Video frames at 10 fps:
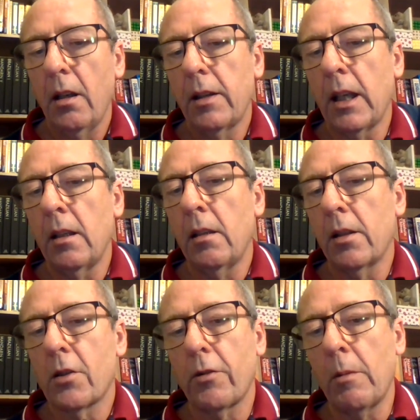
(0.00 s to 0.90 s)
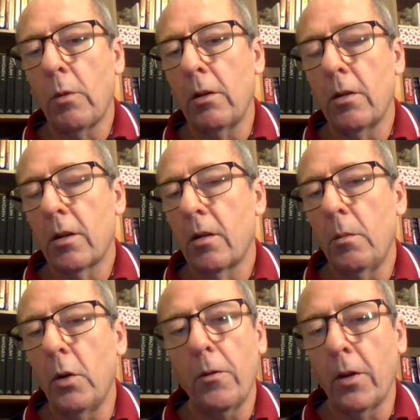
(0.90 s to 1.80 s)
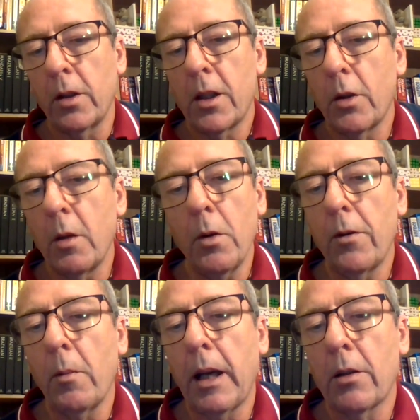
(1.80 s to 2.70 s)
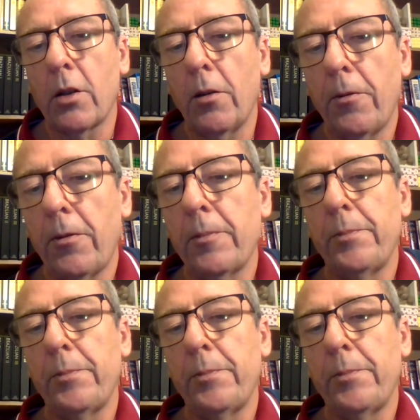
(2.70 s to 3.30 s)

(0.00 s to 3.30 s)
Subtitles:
then the screen won't move on until you move your mouse off.